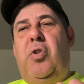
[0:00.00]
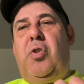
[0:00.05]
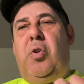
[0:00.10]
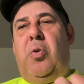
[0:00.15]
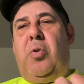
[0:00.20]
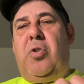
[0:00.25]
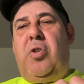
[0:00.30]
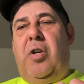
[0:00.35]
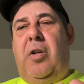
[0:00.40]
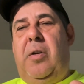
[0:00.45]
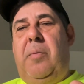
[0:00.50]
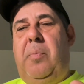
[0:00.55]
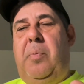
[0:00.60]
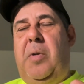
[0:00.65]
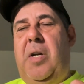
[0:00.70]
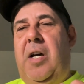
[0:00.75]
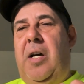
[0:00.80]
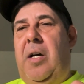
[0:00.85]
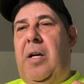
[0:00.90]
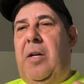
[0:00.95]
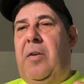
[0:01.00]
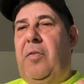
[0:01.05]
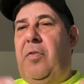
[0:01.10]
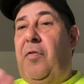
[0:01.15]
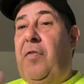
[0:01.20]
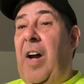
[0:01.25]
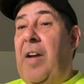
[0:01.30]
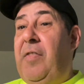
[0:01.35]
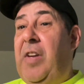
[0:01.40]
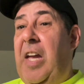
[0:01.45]
So certain
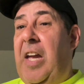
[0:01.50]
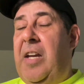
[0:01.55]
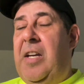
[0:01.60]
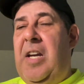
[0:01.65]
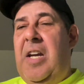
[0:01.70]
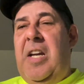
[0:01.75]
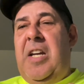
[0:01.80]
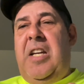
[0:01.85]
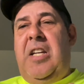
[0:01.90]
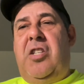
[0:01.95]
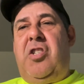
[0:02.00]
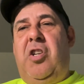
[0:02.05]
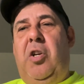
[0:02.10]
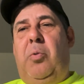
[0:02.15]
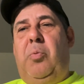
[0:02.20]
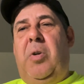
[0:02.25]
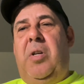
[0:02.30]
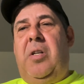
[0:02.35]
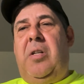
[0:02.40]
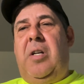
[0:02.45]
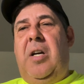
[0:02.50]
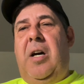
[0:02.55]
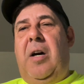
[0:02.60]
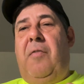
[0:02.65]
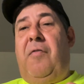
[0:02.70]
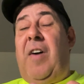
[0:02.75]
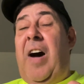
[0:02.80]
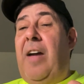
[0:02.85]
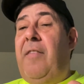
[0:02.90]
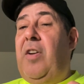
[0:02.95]
5K is children
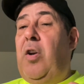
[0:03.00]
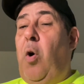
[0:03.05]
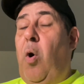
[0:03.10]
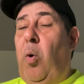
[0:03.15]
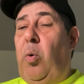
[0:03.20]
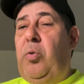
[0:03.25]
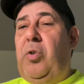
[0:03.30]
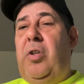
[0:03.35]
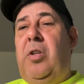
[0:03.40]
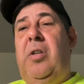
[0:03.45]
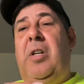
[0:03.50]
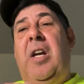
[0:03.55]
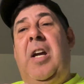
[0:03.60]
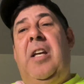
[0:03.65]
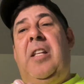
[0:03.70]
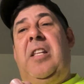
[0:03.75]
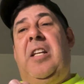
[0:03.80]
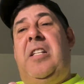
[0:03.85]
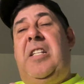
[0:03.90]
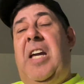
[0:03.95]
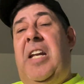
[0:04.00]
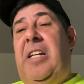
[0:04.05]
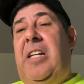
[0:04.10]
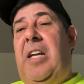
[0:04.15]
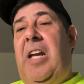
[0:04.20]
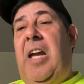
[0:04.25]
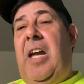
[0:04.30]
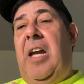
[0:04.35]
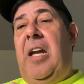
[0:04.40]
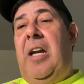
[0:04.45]
5 and older. The
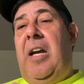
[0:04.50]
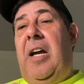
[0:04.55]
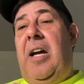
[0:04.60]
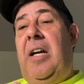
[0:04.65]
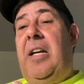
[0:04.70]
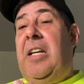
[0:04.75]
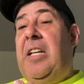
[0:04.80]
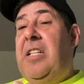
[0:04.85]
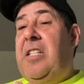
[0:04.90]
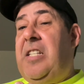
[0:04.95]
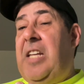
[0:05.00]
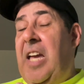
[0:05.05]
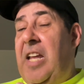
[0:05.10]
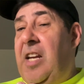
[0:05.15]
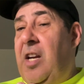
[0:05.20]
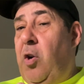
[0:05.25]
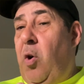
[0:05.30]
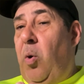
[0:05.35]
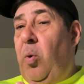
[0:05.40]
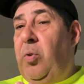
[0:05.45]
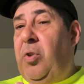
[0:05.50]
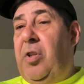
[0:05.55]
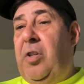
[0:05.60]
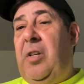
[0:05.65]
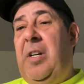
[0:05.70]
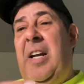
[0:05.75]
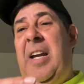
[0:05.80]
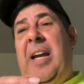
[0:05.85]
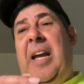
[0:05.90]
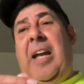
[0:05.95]
10K is 10 and
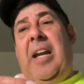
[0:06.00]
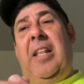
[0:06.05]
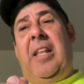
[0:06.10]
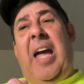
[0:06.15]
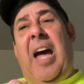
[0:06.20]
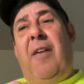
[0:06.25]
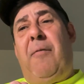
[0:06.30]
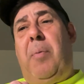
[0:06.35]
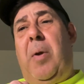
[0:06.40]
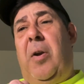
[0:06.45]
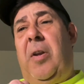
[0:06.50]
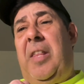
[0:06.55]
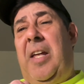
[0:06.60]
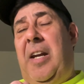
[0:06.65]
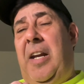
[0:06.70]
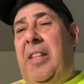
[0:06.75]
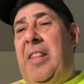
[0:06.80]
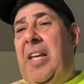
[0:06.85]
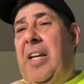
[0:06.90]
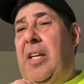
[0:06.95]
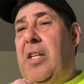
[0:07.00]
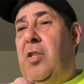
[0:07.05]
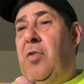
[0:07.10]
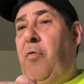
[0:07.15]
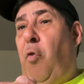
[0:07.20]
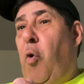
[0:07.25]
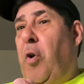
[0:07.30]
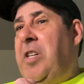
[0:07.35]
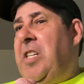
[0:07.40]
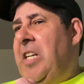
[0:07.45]
older, and a half marathon I think is
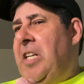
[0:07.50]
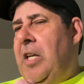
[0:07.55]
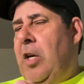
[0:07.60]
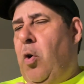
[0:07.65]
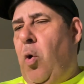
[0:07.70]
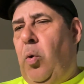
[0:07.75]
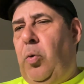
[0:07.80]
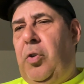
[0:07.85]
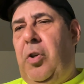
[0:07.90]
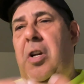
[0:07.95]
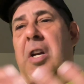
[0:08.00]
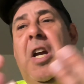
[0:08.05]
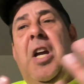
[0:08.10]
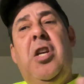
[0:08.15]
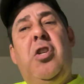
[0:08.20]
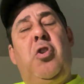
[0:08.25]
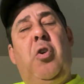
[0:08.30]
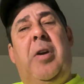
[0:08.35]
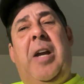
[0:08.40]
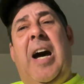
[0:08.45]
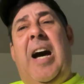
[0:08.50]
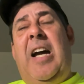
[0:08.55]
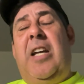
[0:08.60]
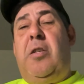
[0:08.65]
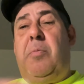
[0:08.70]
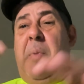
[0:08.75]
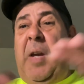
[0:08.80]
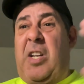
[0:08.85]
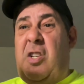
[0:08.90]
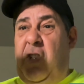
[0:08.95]
14 and older. So
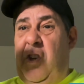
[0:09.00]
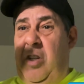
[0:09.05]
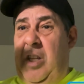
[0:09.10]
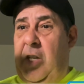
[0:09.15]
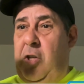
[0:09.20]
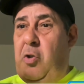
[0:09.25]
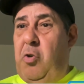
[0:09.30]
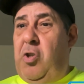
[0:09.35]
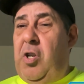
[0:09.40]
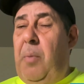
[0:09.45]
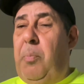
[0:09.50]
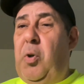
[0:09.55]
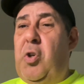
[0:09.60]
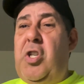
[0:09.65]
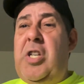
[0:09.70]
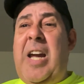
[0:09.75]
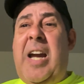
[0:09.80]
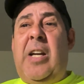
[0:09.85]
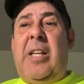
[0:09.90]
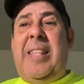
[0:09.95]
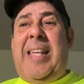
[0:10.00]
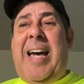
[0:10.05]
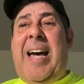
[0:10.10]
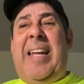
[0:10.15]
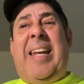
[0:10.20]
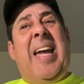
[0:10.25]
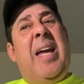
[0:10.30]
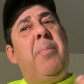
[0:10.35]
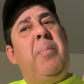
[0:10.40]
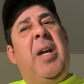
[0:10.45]
guys, make sure that you double check
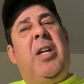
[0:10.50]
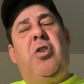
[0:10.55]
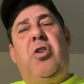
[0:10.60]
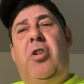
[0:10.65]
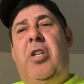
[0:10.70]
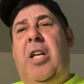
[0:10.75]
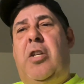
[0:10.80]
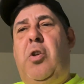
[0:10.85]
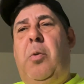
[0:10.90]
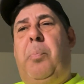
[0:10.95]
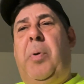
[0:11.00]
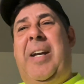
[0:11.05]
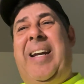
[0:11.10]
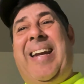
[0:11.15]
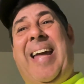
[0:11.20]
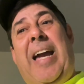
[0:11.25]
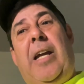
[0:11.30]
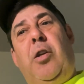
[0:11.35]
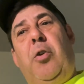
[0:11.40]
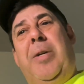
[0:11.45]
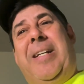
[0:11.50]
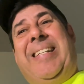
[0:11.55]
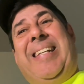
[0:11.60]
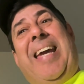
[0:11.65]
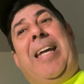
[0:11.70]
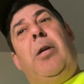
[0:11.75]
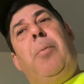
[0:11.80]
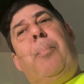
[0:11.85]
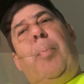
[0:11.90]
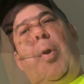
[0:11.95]
that and make sure that you put an accurate
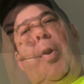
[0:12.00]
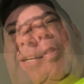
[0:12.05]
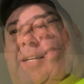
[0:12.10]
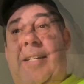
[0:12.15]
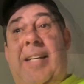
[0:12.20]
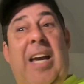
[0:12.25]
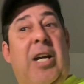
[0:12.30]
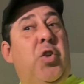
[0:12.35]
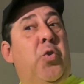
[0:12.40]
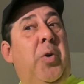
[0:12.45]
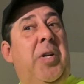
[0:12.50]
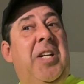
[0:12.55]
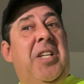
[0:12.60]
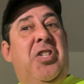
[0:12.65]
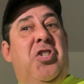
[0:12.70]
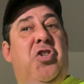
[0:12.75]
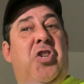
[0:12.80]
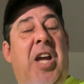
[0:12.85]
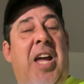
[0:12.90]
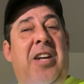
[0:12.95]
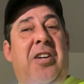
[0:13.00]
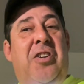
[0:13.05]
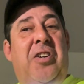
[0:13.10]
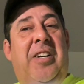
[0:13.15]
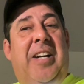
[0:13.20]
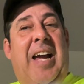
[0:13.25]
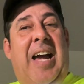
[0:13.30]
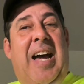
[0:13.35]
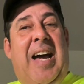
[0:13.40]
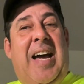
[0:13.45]
date of birth. Next one is gender,
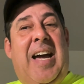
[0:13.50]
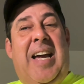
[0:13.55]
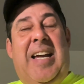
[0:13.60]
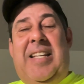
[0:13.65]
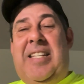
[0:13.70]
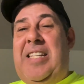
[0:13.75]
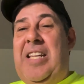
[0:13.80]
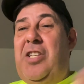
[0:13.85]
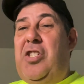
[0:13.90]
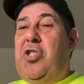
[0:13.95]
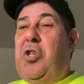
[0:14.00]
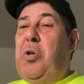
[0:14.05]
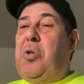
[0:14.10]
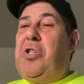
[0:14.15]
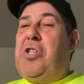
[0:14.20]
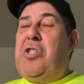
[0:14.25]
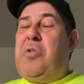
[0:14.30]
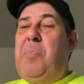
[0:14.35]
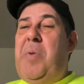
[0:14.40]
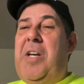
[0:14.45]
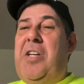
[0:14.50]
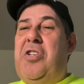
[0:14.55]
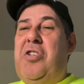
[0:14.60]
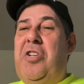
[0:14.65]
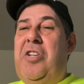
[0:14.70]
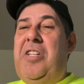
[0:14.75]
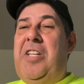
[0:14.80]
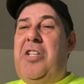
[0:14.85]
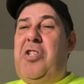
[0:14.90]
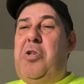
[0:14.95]
guys, and so just make
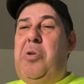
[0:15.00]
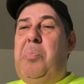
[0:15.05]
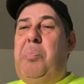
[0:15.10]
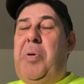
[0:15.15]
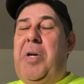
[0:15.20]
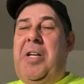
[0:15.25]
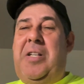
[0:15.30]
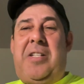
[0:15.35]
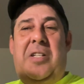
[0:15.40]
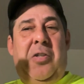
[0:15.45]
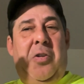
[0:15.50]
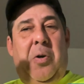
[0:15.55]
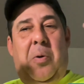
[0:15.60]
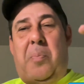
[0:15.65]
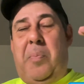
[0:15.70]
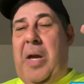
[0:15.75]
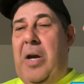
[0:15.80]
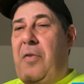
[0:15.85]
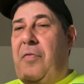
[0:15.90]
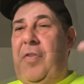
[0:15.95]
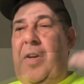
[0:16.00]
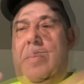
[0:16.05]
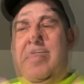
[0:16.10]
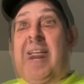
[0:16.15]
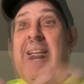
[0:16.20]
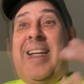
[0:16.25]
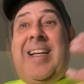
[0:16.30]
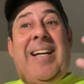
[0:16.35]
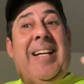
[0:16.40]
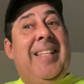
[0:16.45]
sure that you put male,
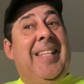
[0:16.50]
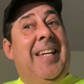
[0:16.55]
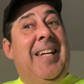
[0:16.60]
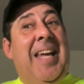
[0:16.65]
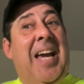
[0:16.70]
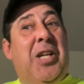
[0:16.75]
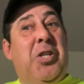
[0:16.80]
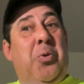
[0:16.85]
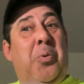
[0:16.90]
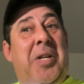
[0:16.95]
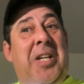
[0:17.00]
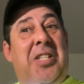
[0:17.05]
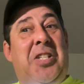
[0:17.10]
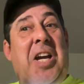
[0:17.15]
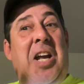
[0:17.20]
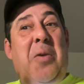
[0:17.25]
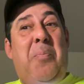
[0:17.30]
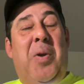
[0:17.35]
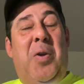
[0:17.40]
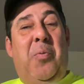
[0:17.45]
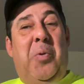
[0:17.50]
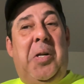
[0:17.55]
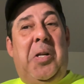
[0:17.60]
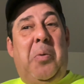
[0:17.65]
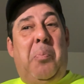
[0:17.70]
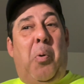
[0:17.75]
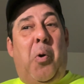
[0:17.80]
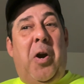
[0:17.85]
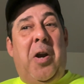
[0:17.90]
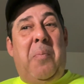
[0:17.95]
female. The next one is going to be really
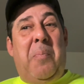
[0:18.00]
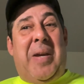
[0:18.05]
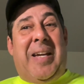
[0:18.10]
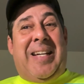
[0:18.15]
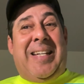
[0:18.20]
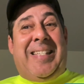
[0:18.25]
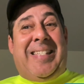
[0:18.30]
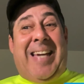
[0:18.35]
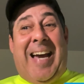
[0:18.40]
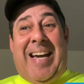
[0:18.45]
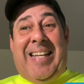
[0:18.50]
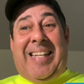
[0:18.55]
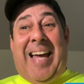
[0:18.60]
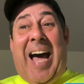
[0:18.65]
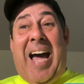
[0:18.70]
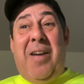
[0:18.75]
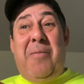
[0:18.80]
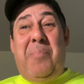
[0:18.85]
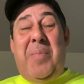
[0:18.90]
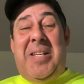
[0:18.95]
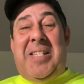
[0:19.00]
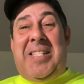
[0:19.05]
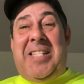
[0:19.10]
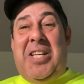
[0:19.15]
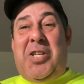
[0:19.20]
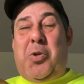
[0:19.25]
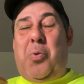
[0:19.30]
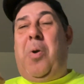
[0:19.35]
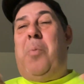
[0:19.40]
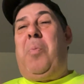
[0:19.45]
important because guys, I've missed
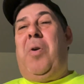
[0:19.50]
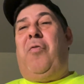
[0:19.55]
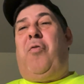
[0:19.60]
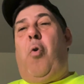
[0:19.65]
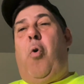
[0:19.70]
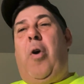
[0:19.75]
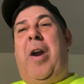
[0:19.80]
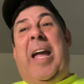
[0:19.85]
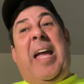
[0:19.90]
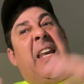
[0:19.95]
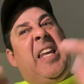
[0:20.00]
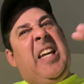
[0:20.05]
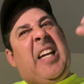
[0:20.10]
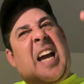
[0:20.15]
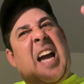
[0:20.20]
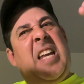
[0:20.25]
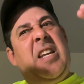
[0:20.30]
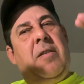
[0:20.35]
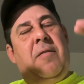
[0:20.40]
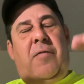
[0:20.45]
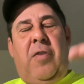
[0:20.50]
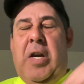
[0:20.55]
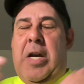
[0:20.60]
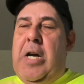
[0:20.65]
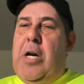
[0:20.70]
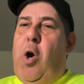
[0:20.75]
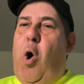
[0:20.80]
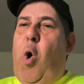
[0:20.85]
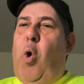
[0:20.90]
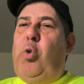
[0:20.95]
this one before and it kind of
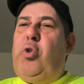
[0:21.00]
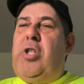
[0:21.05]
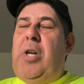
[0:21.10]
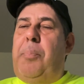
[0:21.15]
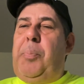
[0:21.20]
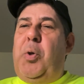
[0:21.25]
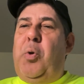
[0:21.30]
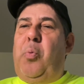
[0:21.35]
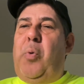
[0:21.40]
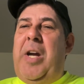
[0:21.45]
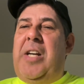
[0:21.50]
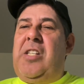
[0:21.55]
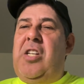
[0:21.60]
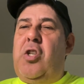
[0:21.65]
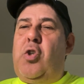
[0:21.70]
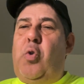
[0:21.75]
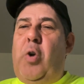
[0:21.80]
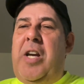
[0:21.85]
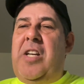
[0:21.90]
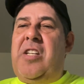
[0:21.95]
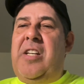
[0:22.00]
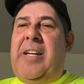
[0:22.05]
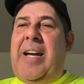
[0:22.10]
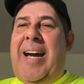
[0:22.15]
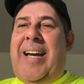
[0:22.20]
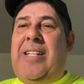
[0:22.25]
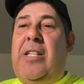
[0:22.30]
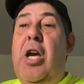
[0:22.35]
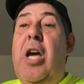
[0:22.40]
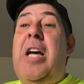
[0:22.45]
holds up your registration,
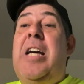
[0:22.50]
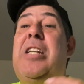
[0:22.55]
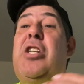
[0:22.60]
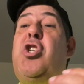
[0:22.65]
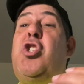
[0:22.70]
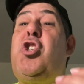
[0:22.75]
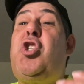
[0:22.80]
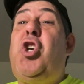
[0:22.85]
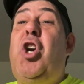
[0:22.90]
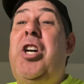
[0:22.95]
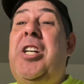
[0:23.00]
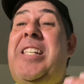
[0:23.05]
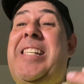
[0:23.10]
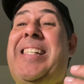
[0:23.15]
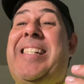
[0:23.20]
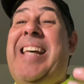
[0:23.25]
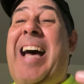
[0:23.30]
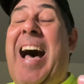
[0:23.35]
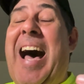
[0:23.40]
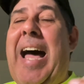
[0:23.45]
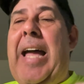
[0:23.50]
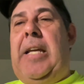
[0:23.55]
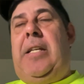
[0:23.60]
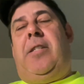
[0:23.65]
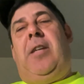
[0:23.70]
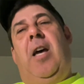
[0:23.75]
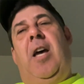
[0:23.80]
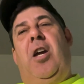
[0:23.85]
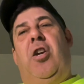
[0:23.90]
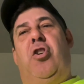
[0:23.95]
guys. Shirt size.
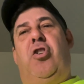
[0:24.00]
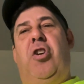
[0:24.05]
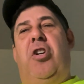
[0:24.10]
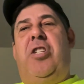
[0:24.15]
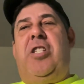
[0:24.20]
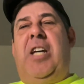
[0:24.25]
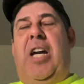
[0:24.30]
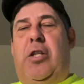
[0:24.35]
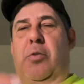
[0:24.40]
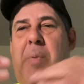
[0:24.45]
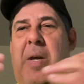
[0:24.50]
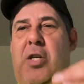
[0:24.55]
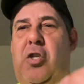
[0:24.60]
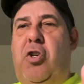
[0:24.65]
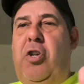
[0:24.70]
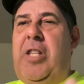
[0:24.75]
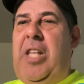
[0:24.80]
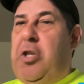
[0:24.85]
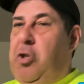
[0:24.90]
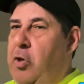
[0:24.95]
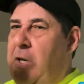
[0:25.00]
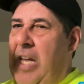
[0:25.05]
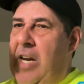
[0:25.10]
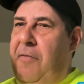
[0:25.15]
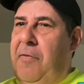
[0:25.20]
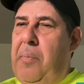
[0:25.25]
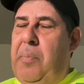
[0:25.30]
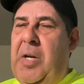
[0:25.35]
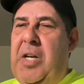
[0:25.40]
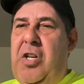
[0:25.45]
Shirt size, make sure that you get
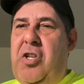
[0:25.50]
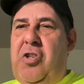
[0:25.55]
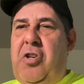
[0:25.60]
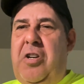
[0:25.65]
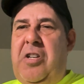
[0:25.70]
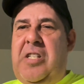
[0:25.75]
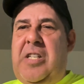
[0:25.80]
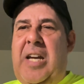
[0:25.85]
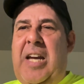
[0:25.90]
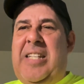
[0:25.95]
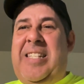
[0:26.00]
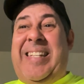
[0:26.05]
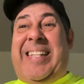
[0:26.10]
everybody's shirt size.